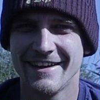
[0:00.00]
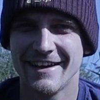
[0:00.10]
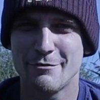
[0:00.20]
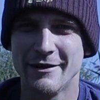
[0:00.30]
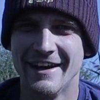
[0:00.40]

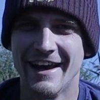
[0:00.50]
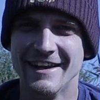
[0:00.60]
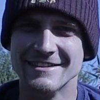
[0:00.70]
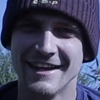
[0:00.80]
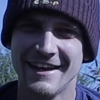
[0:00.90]
Happy
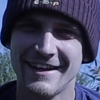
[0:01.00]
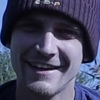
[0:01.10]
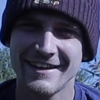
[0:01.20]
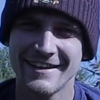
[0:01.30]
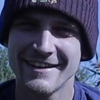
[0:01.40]
days.
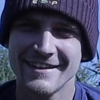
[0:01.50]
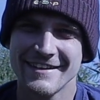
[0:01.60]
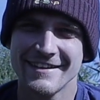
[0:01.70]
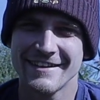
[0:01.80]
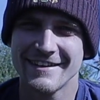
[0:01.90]

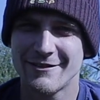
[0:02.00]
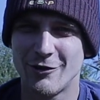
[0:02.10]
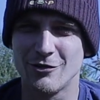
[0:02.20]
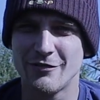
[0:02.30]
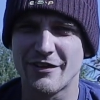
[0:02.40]

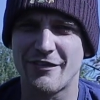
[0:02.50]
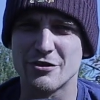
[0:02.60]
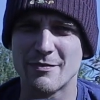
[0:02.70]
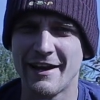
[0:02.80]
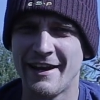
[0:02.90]
What a lovely
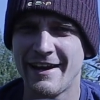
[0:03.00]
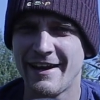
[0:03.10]
fish, man.